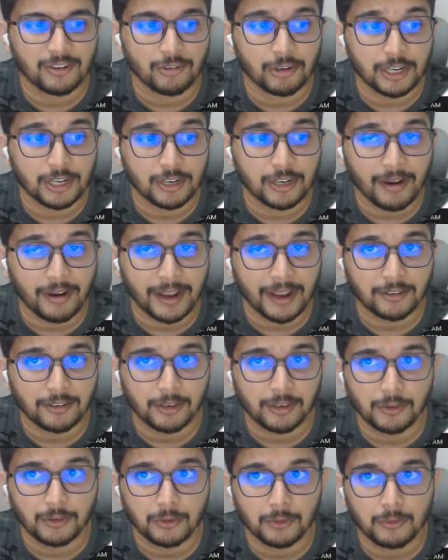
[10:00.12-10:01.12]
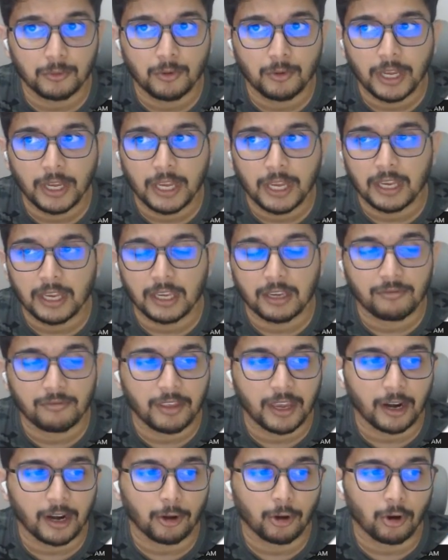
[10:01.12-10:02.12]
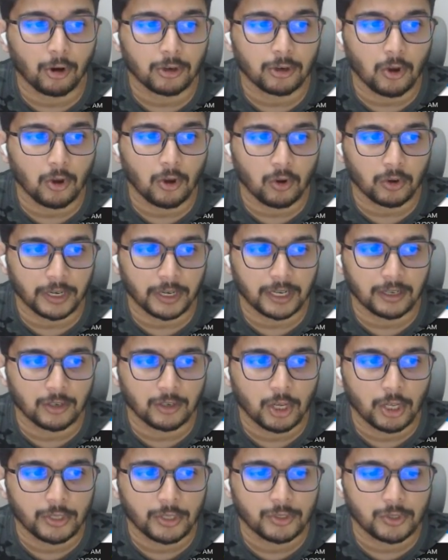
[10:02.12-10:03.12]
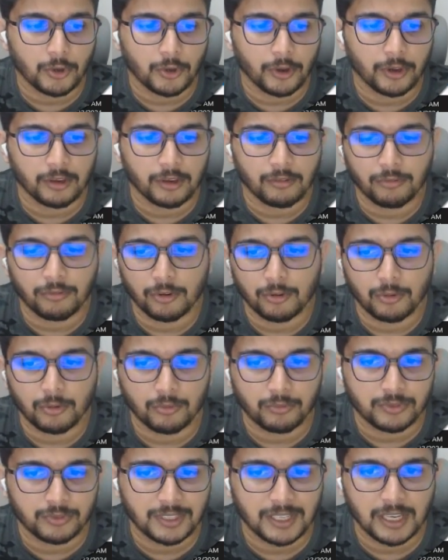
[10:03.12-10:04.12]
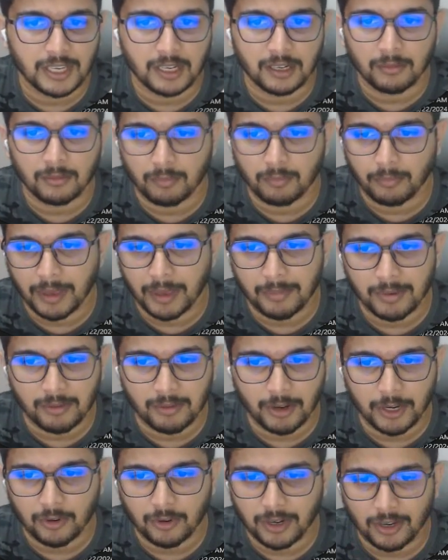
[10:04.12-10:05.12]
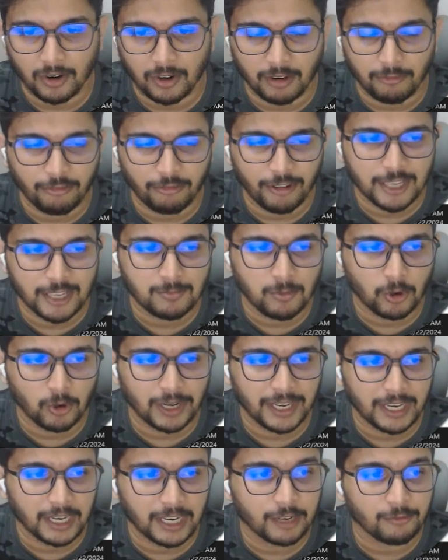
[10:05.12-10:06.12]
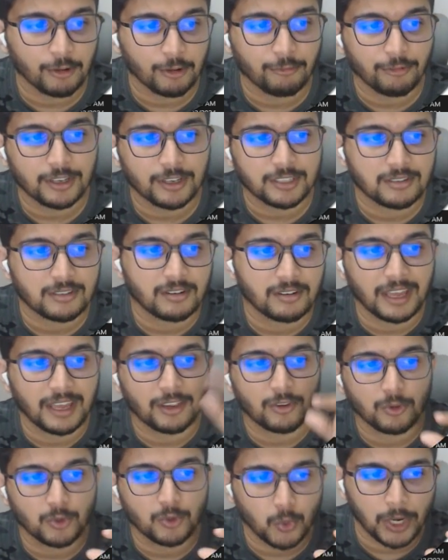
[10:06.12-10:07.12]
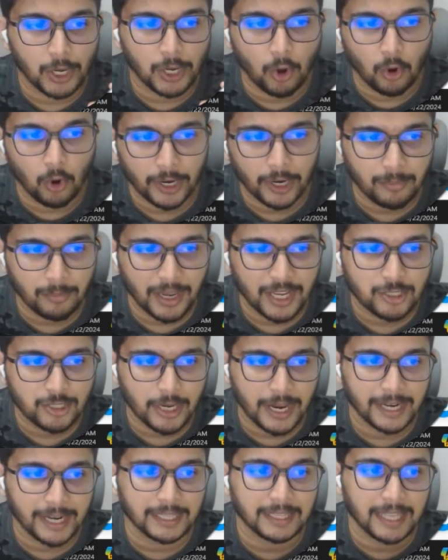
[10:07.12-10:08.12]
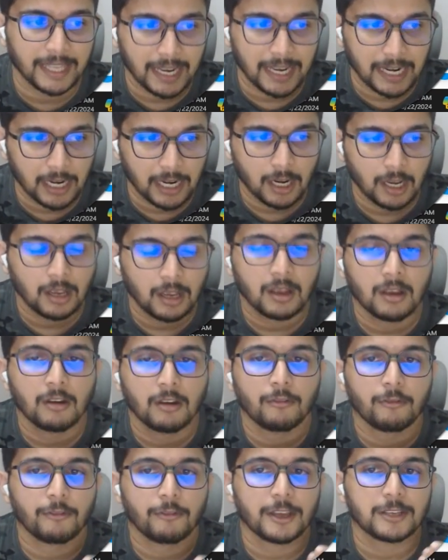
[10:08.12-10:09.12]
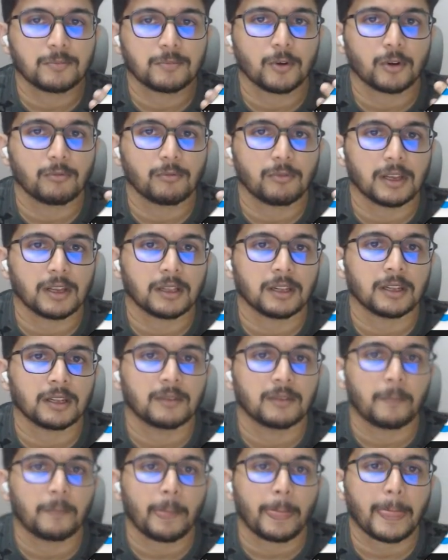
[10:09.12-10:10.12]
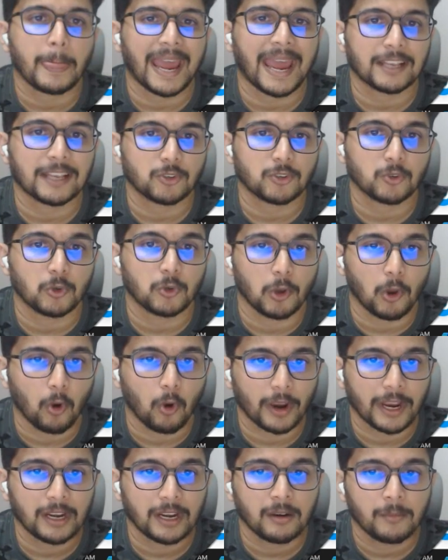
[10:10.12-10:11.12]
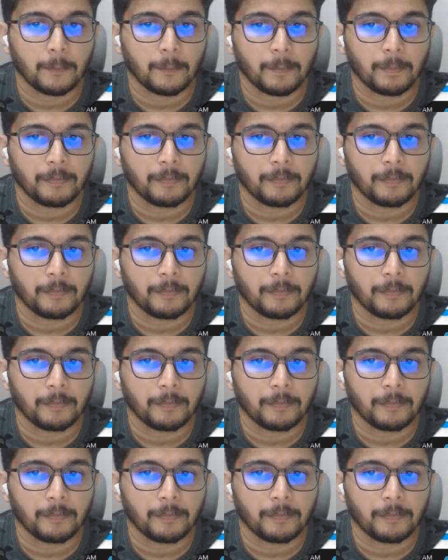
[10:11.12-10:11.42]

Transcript: be redirected to if they are not logged in. So if you've seen maybe when you click on a Facebook link, it will first take you to a login page and then Facebook will ask you to log in.